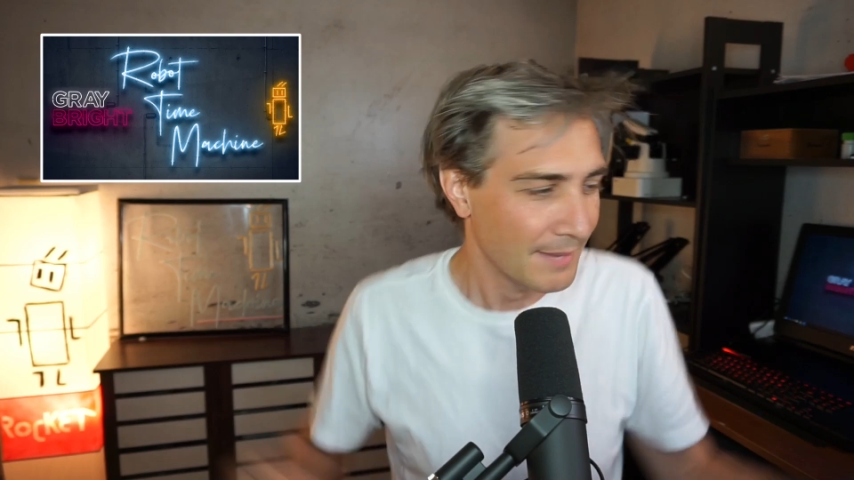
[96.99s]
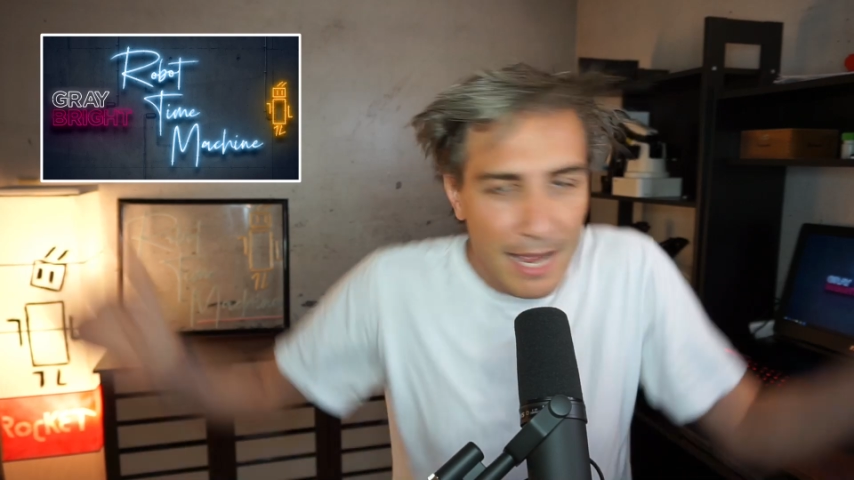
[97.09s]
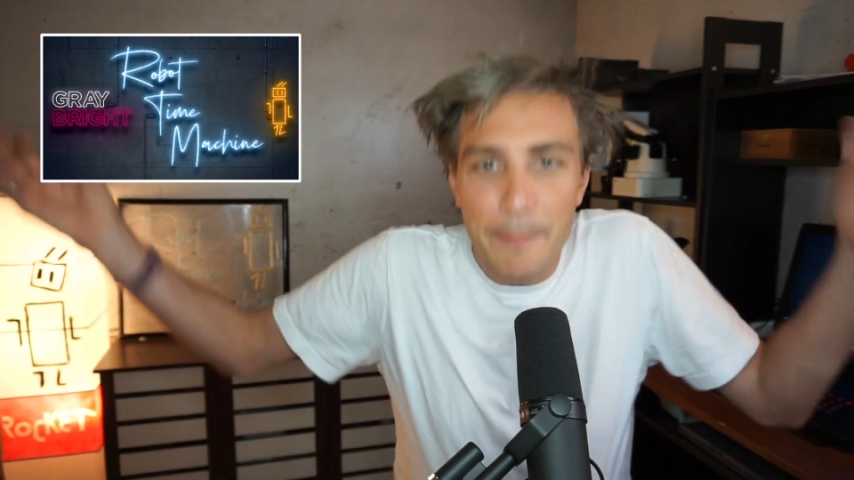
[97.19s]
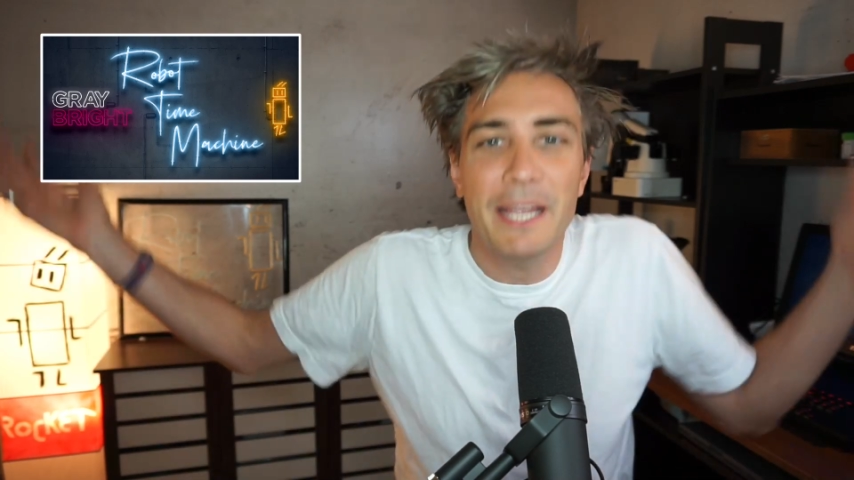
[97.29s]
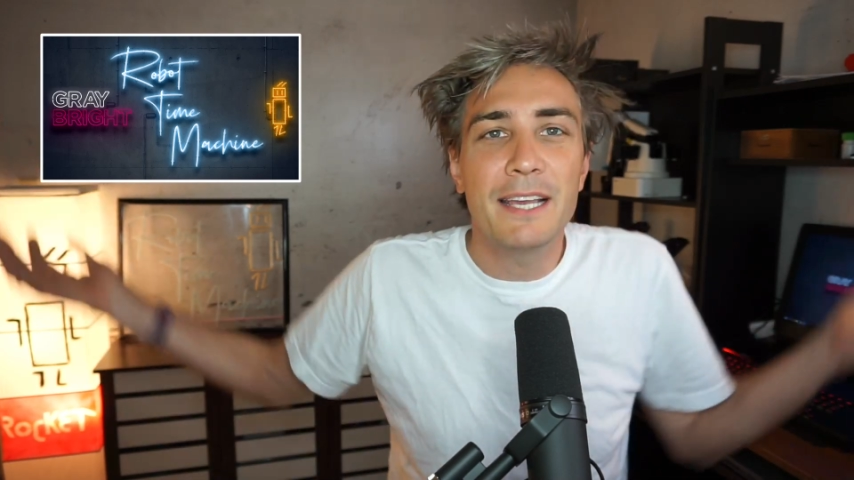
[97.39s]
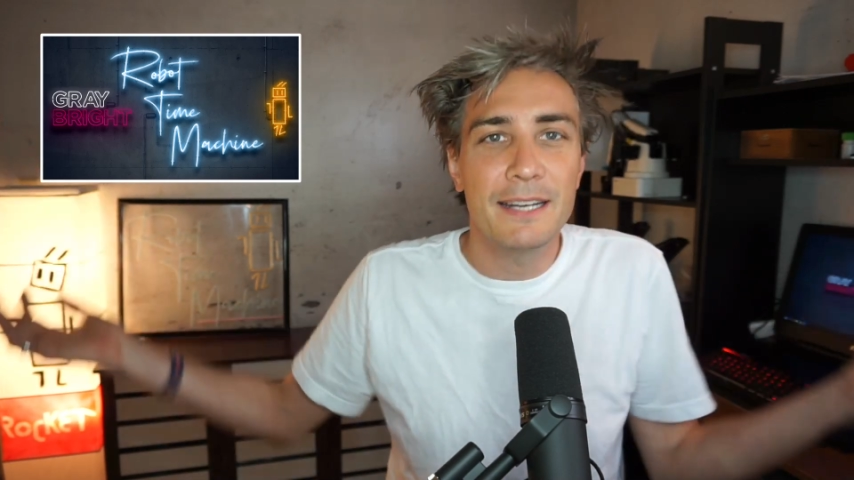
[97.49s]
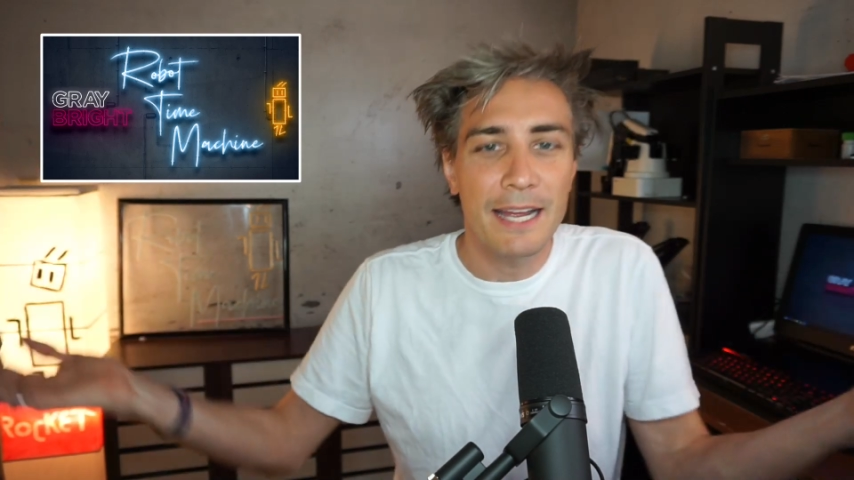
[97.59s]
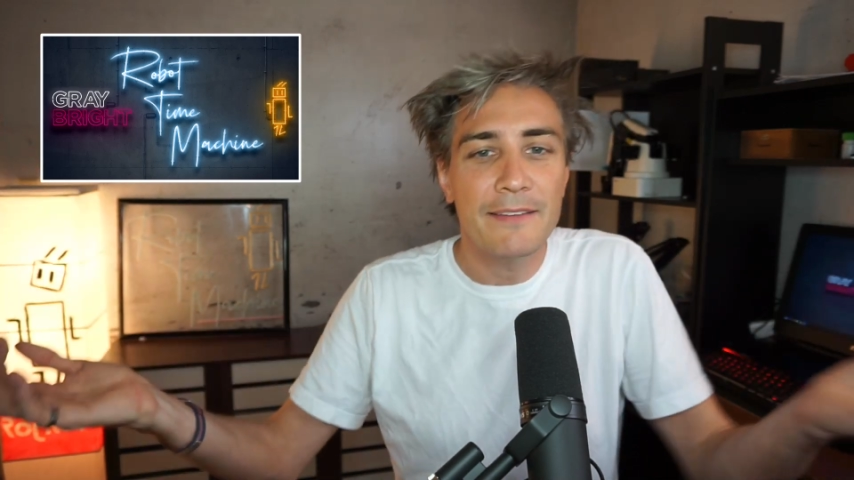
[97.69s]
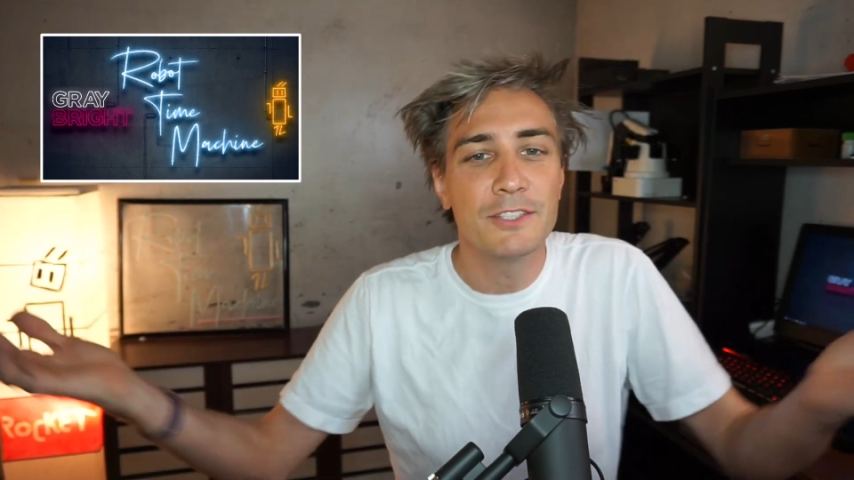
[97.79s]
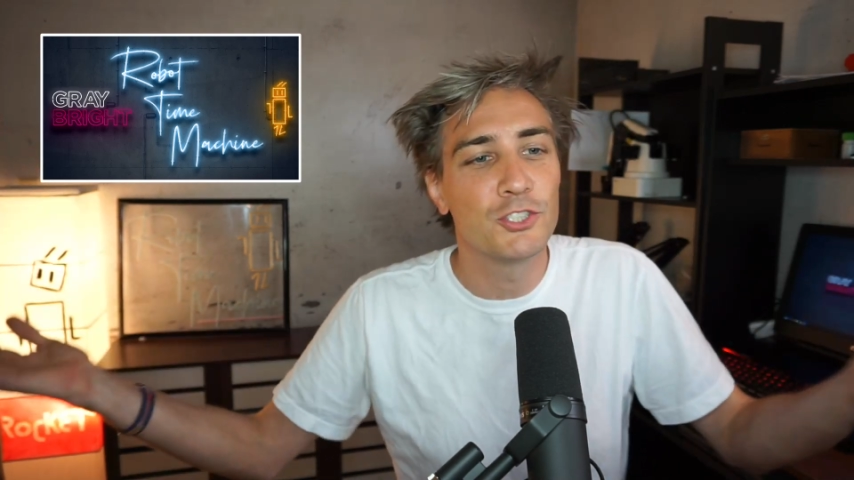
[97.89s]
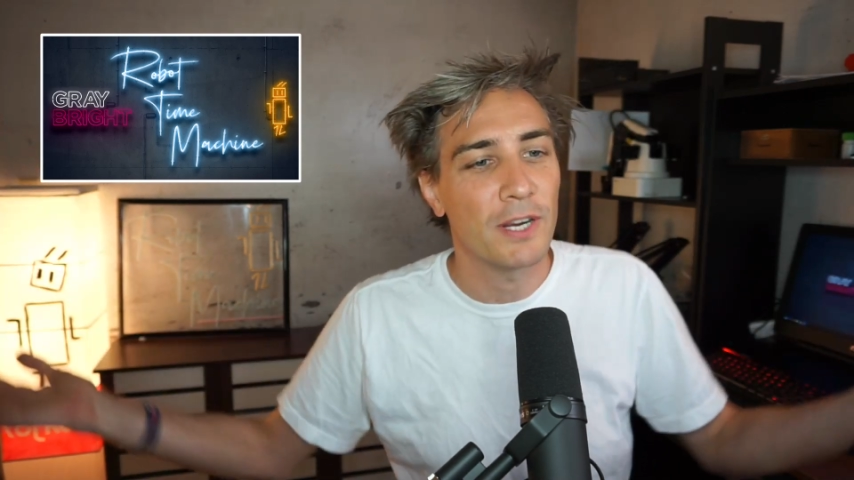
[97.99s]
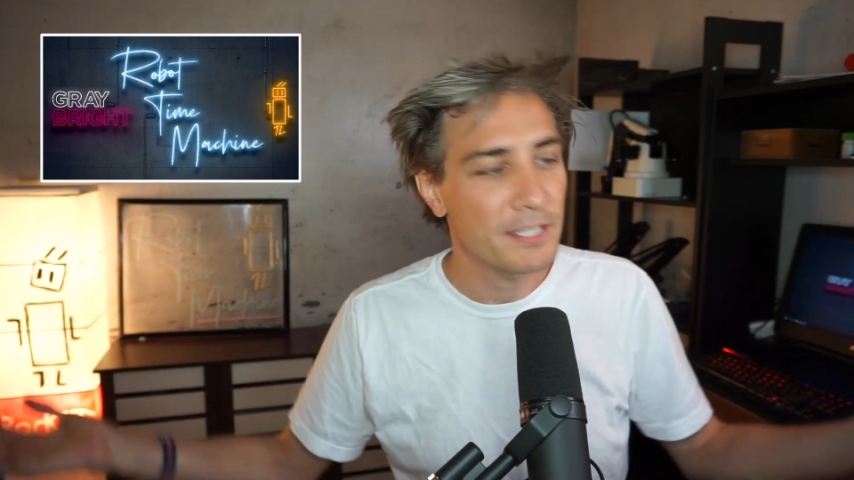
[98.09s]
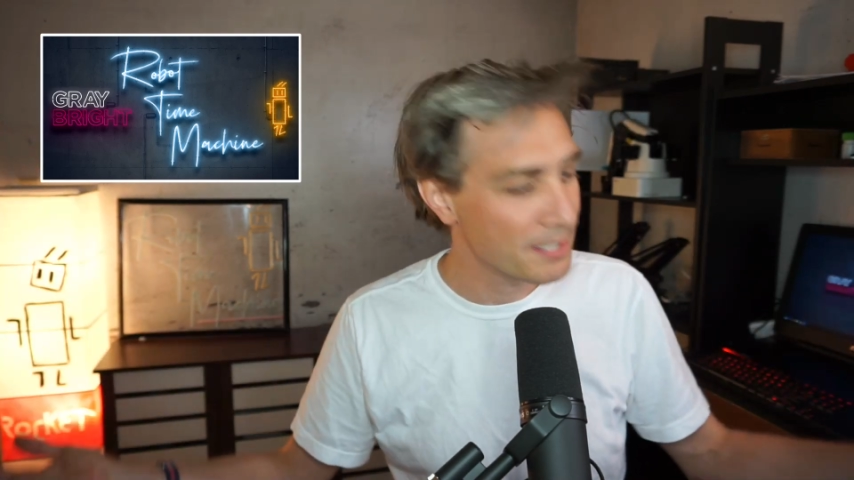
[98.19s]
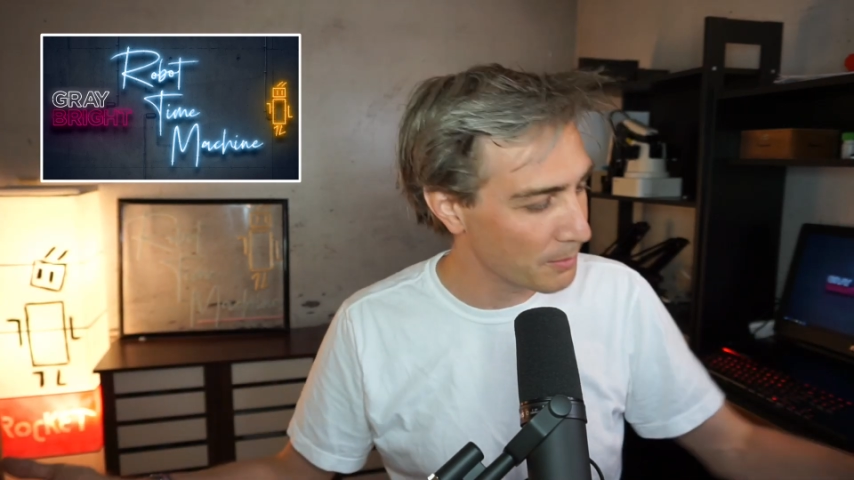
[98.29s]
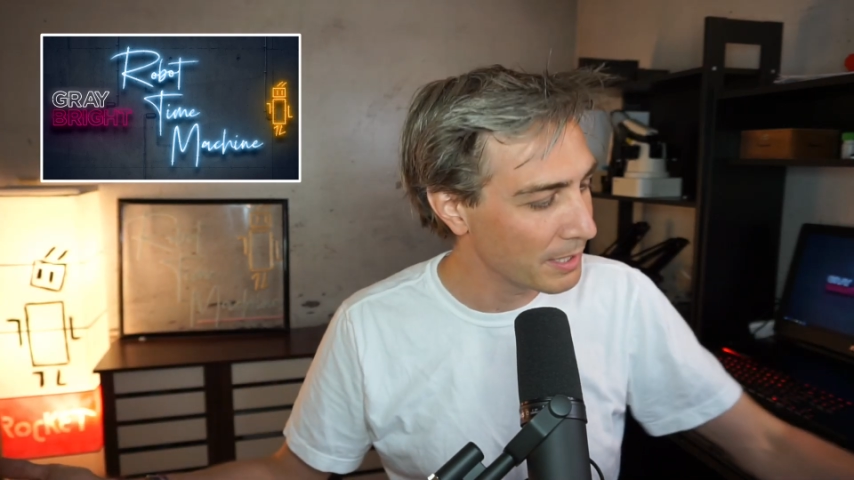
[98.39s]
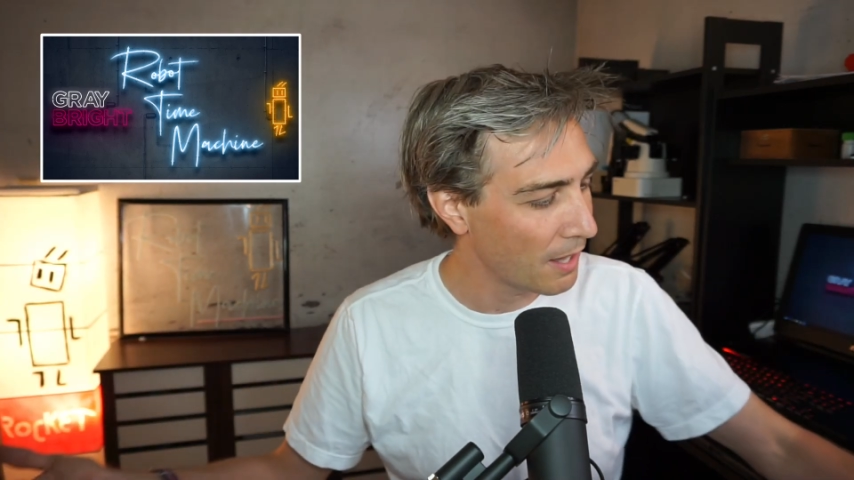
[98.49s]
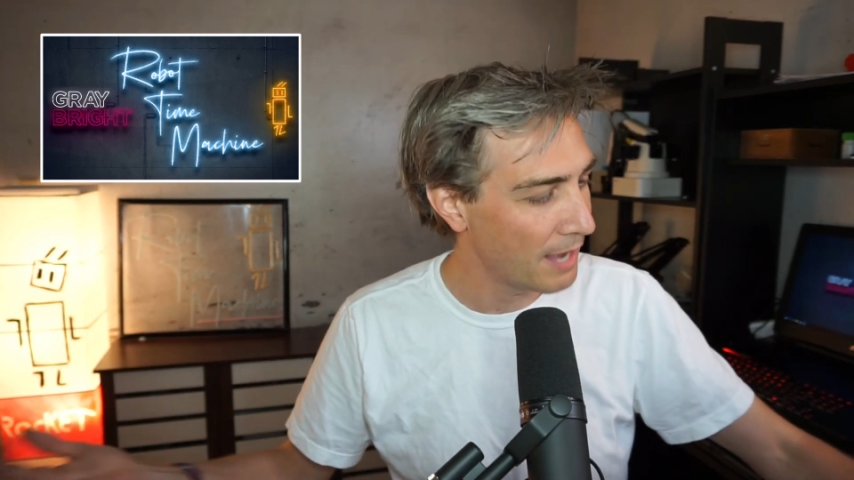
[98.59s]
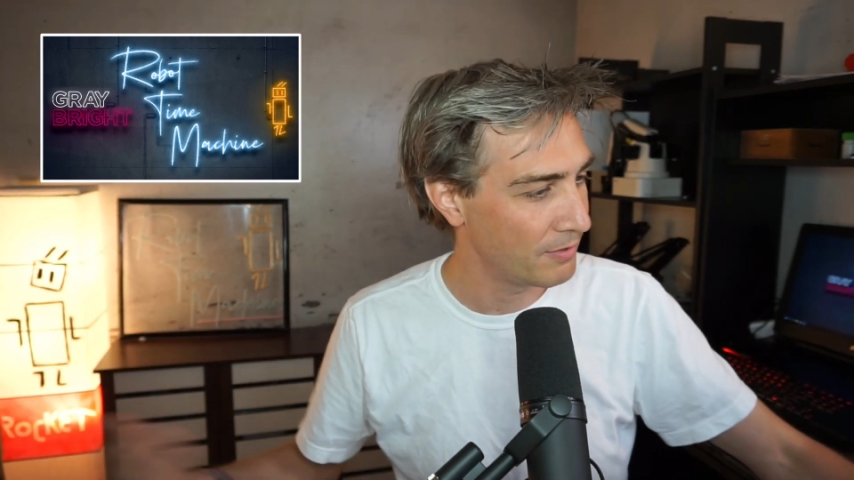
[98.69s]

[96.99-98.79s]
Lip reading: I mean, can I even trust that we're live